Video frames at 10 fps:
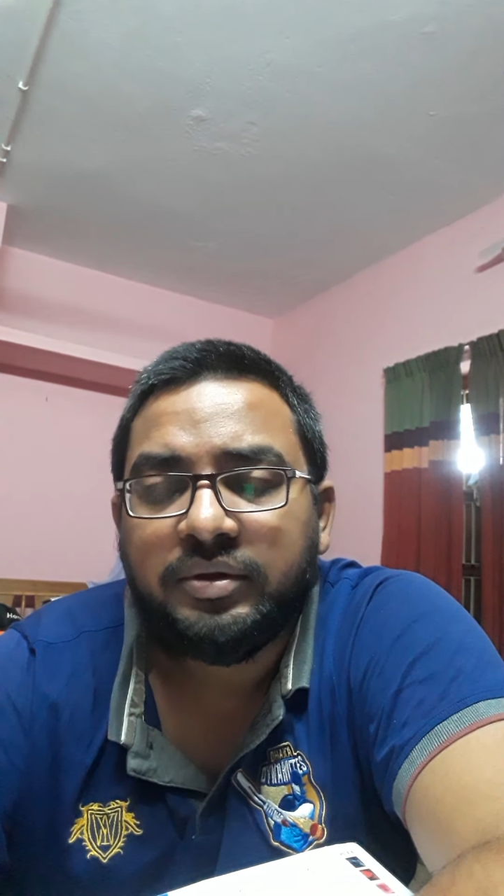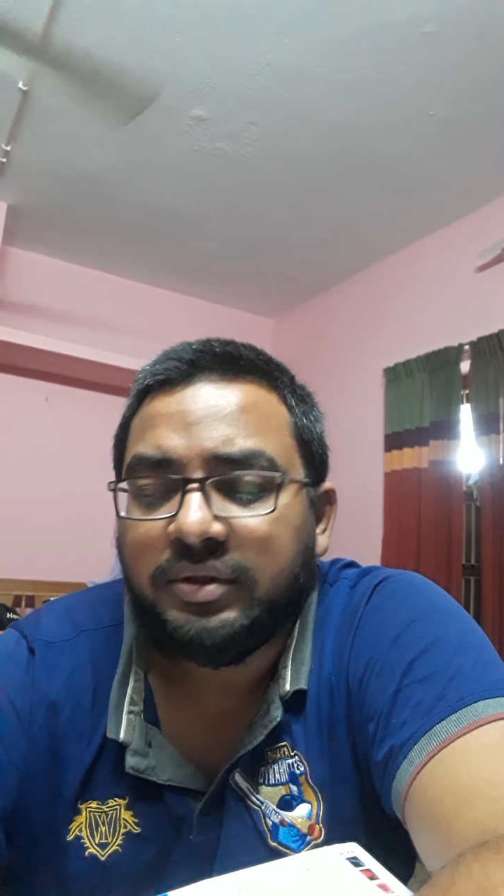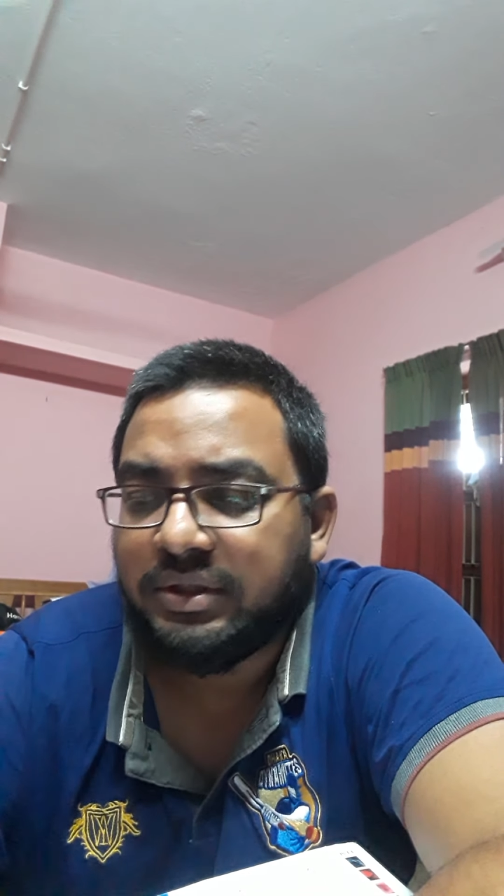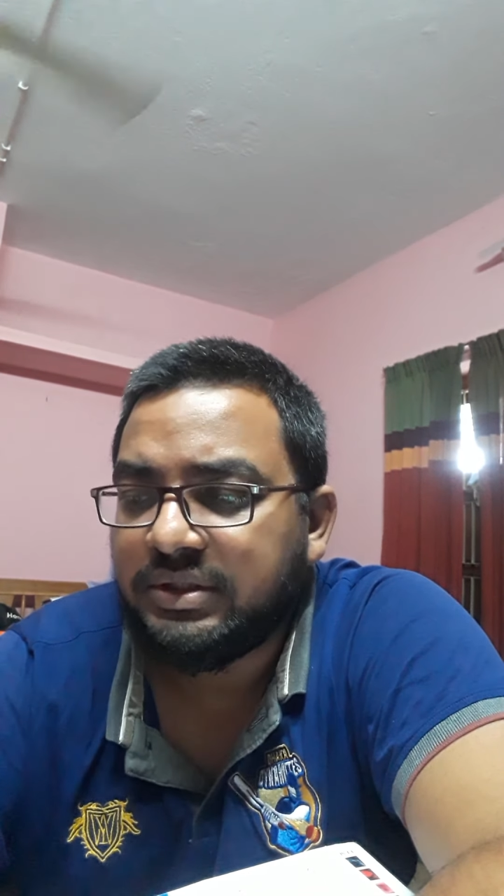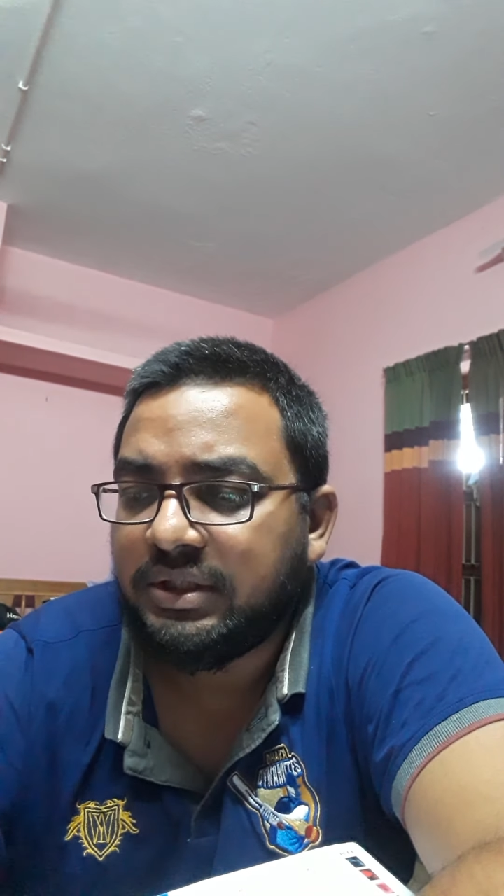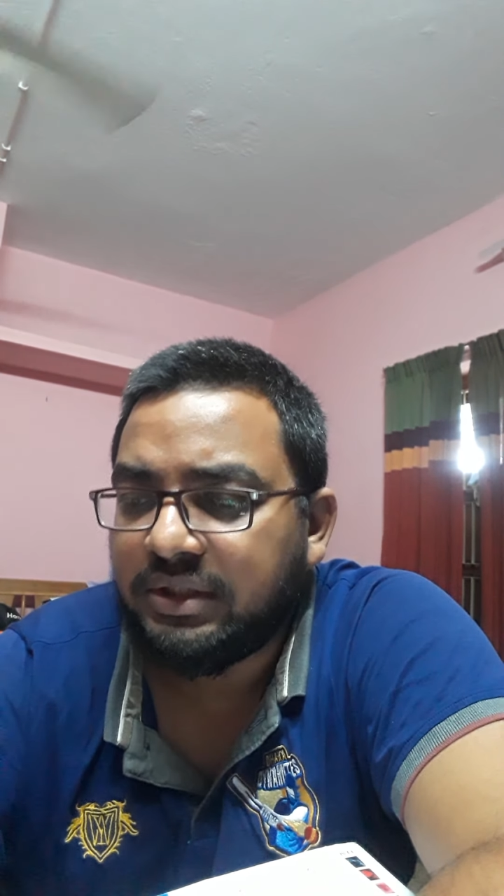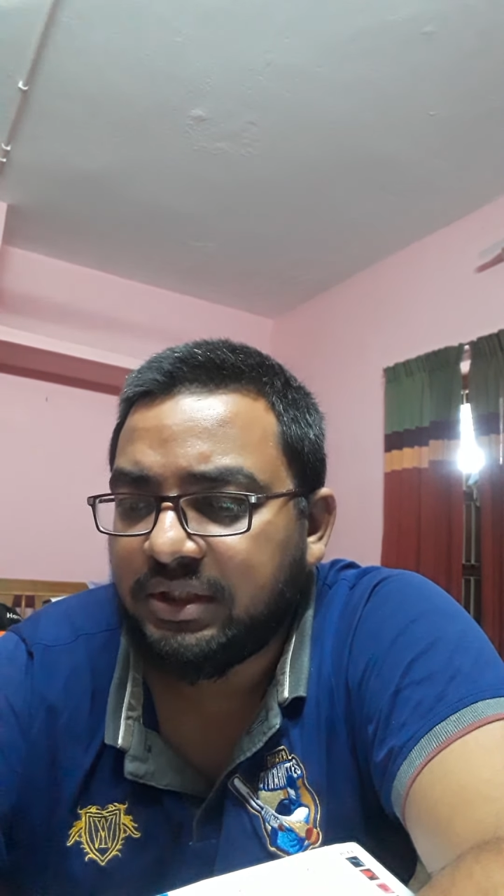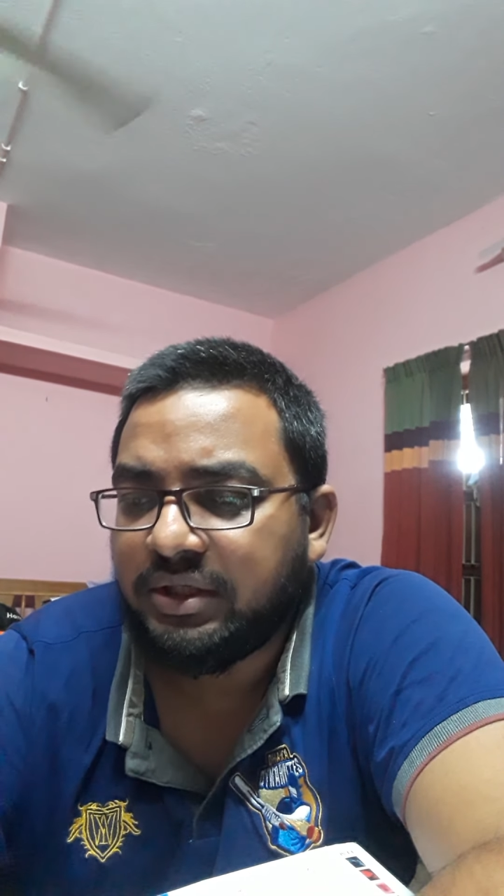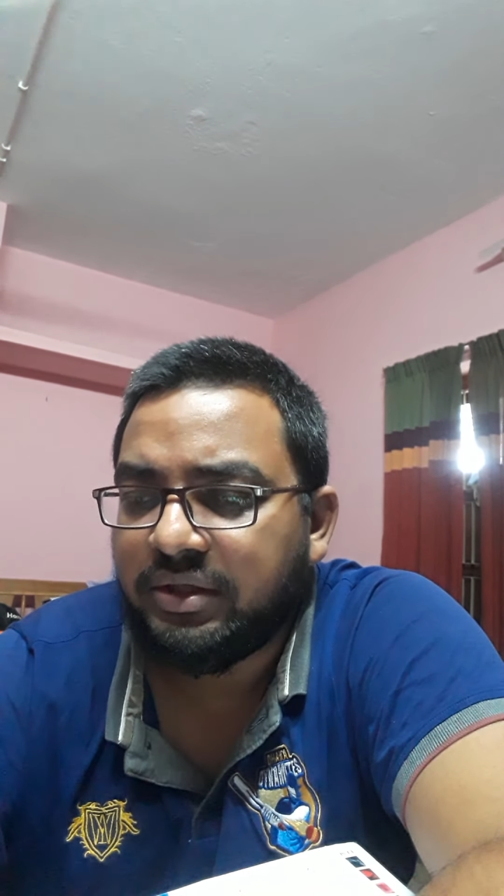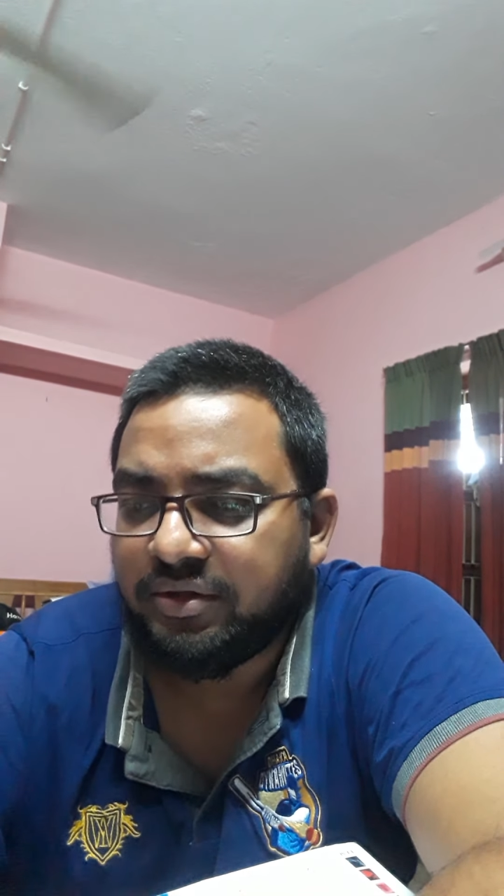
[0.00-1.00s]
These are
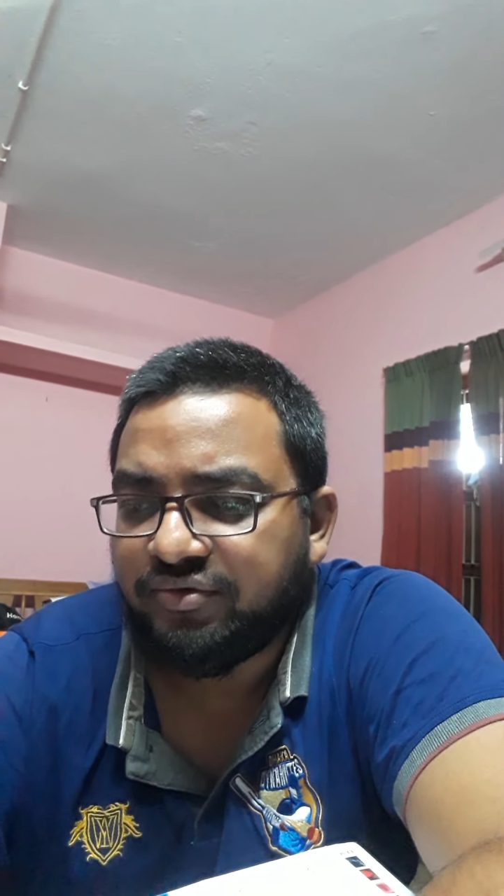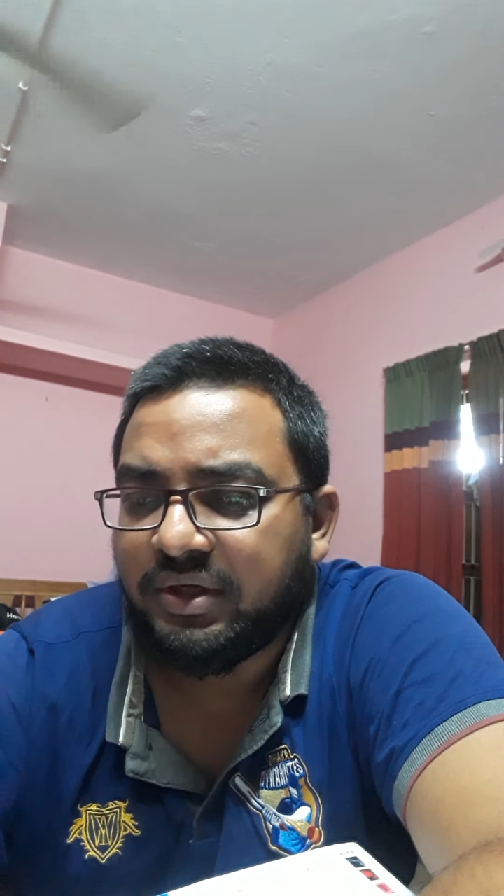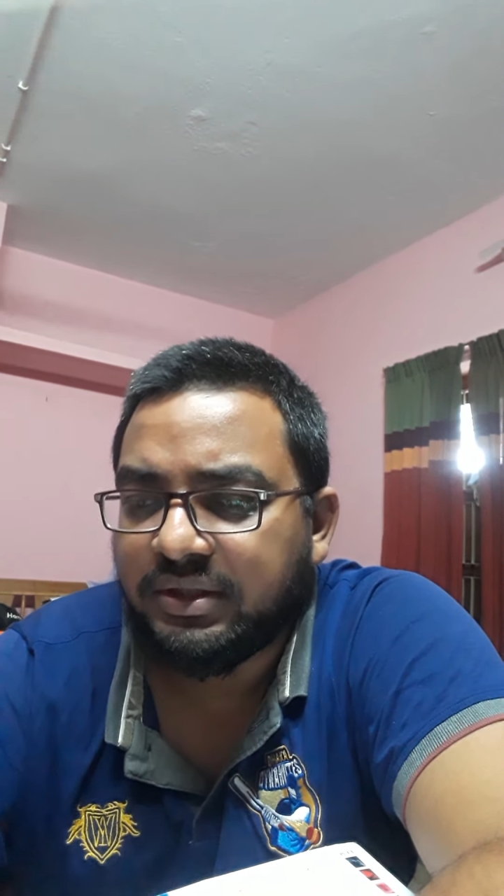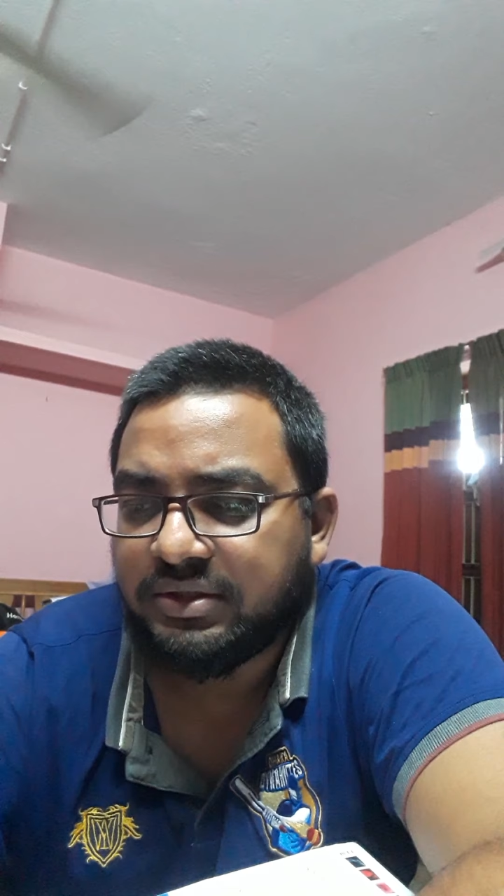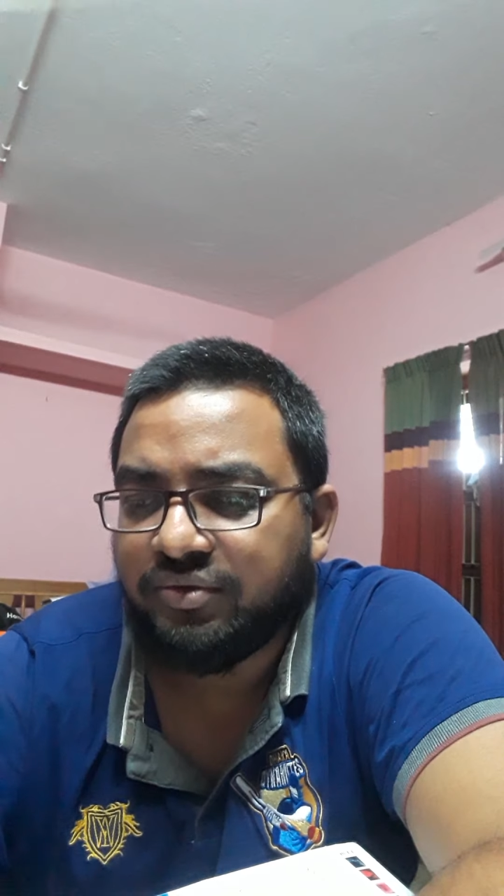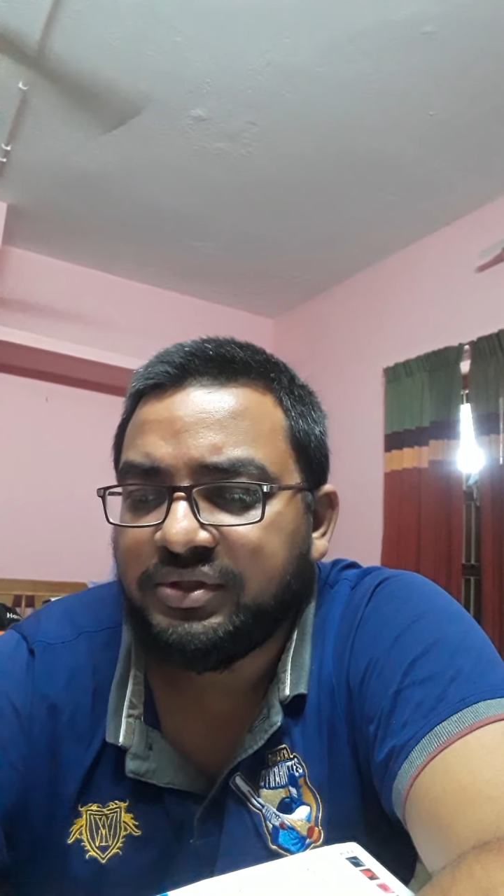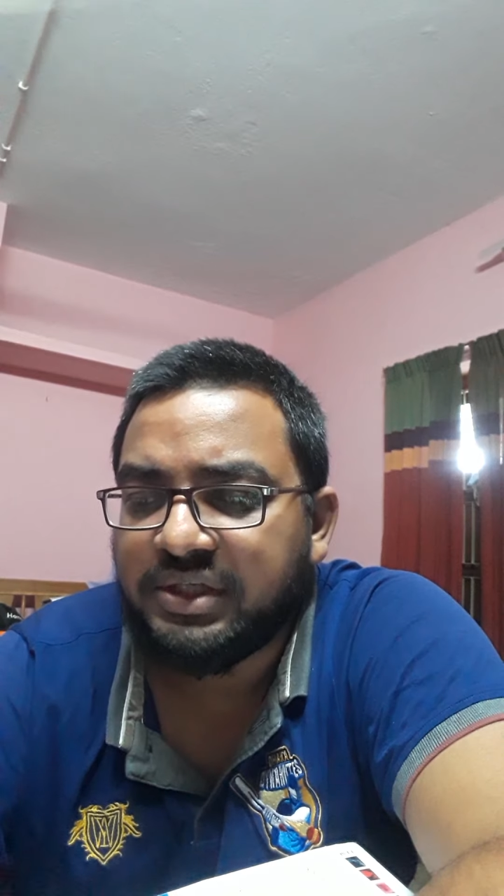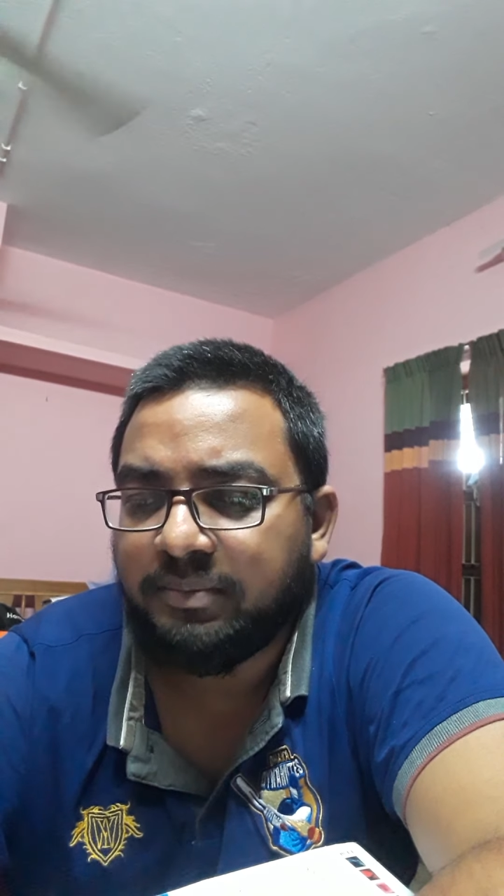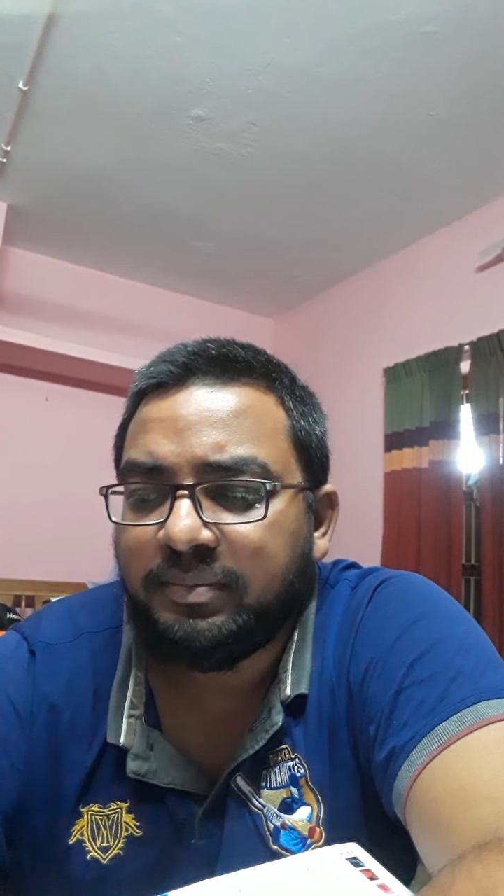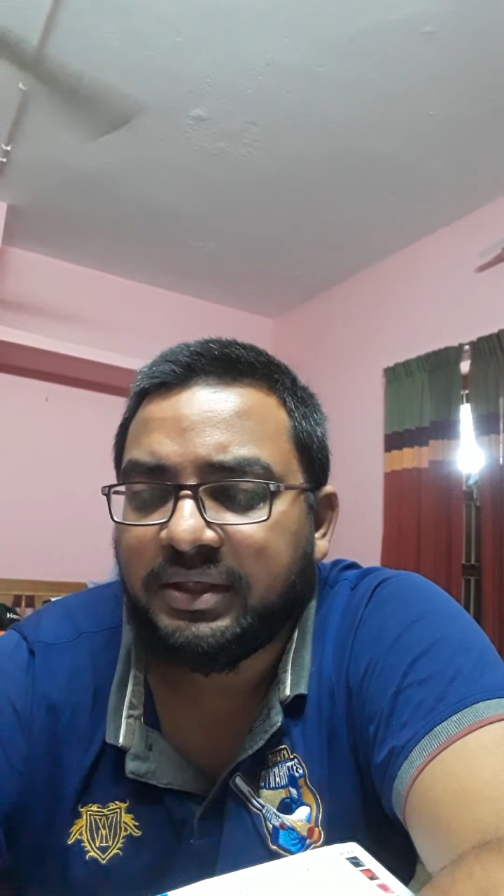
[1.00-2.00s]
the drugs which have